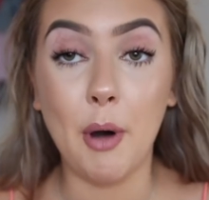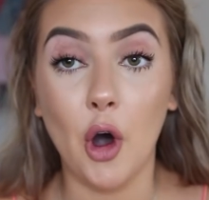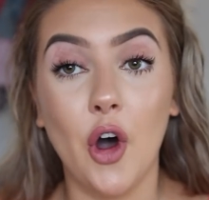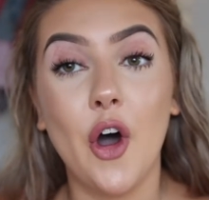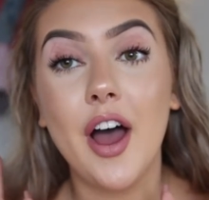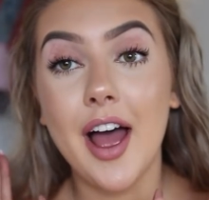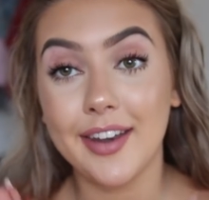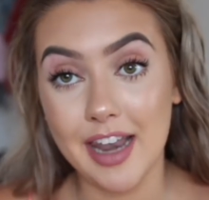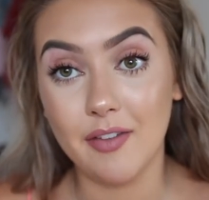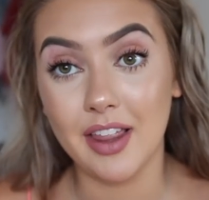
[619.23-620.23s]
but
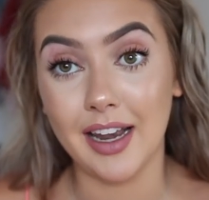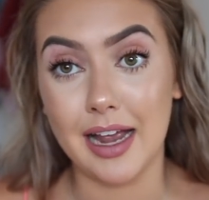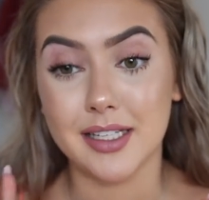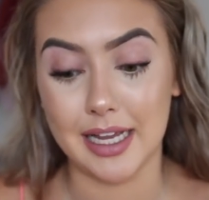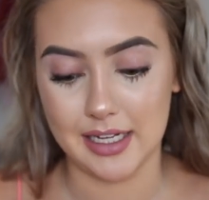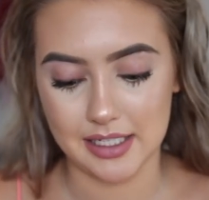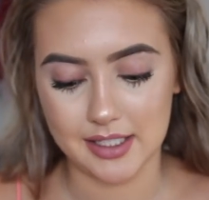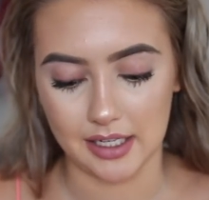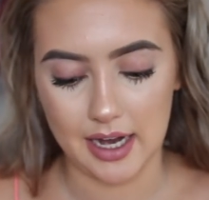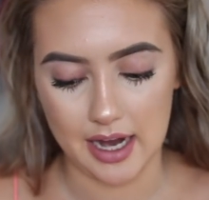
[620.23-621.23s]
nevertheless, it
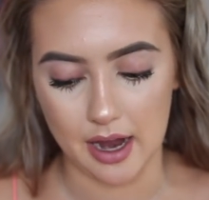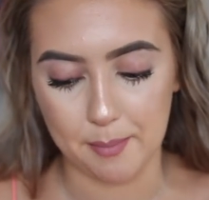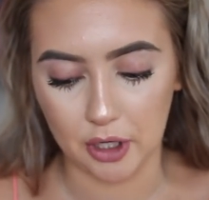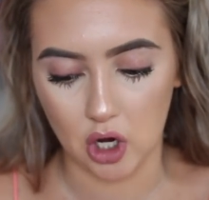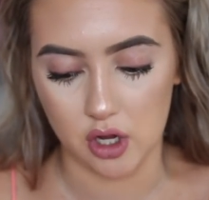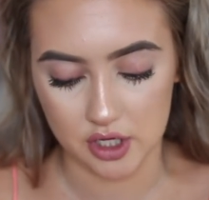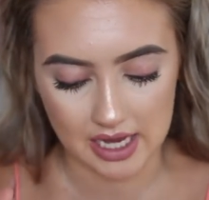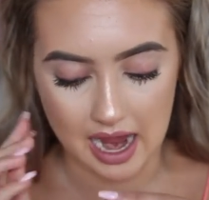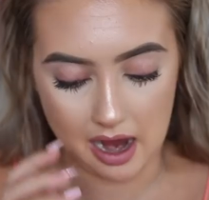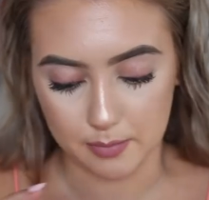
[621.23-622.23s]
is still a hit
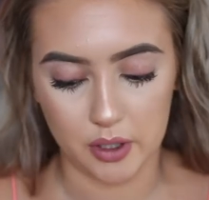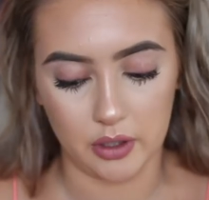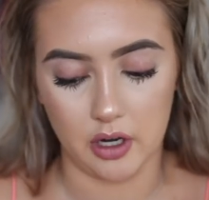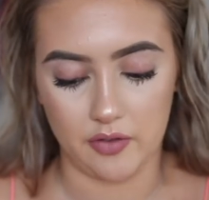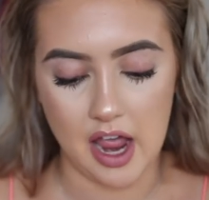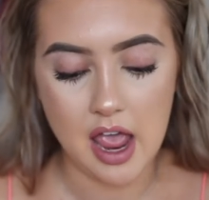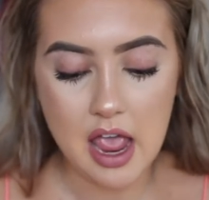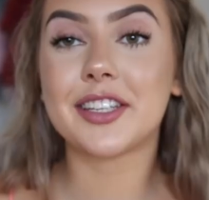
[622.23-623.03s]
because I absolutely love it.